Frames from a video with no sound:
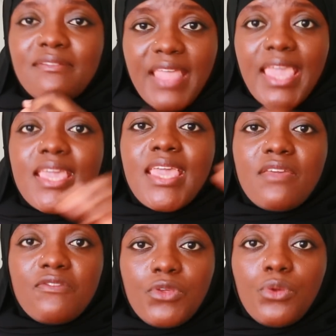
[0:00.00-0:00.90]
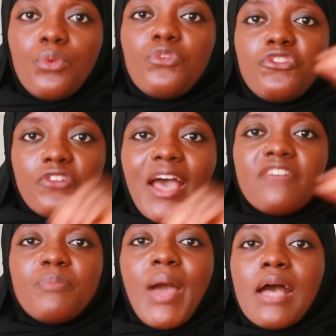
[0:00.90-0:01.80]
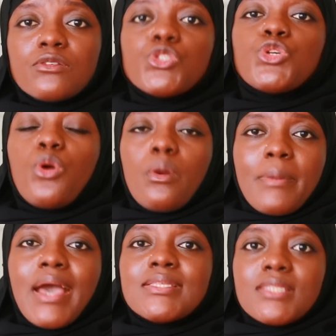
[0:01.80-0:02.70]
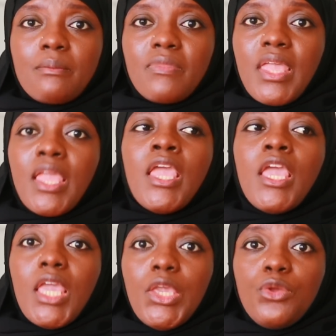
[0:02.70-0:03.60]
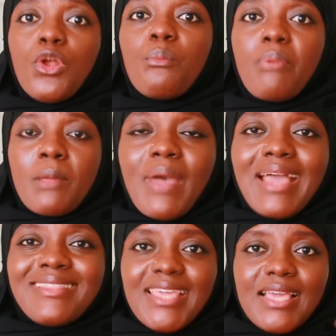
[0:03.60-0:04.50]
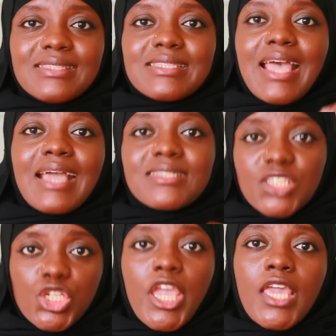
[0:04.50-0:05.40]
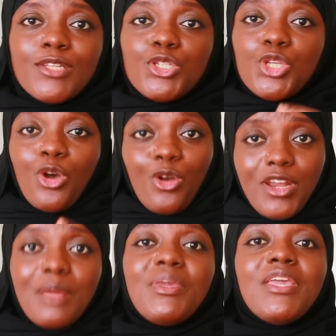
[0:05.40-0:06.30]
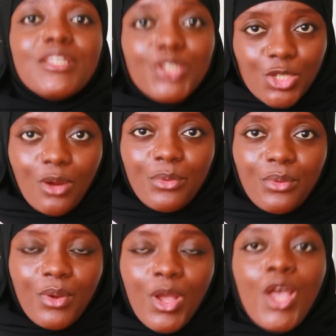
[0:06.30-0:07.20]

If they give you £5 to go and buy something, and you don't back the exact change, you're going to be in trouble.